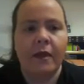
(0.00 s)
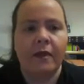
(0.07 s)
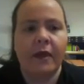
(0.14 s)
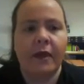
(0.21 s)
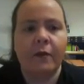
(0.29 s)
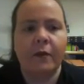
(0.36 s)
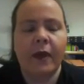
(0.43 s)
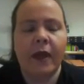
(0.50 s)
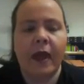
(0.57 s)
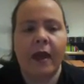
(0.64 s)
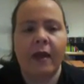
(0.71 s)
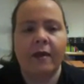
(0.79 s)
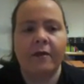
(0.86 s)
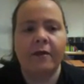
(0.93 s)
then we
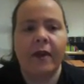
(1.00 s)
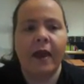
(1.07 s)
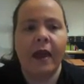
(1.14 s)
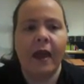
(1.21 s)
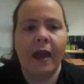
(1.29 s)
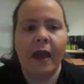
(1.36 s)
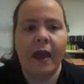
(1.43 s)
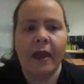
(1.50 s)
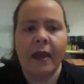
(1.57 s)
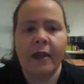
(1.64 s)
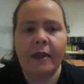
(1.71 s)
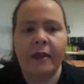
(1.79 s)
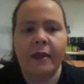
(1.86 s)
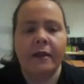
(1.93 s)
have
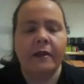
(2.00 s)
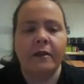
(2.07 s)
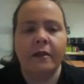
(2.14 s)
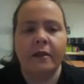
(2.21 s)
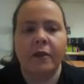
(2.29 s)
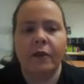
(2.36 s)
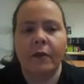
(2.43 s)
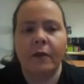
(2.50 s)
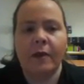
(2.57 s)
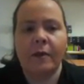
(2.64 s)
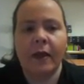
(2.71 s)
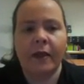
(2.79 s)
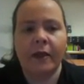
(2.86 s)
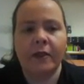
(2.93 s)
a to the 3
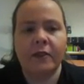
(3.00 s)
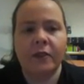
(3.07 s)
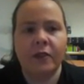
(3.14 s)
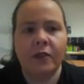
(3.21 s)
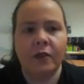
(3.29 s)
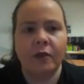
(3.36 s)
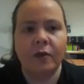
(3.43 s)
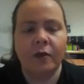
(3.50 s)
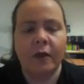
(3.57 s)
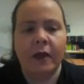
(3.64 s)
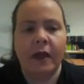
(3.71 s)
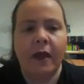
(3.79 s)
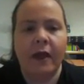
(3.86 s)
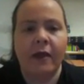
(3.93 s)
minus 2,
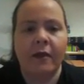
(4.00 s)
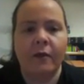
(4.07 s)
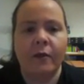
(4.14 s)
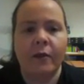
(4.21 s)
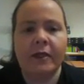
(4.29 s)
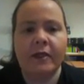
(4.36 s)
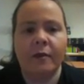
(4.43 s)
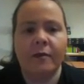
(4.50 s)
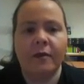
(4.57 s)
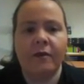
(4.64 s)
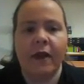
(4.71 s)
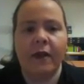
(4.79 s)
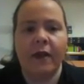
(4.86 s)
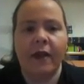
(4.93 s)
and then we simplify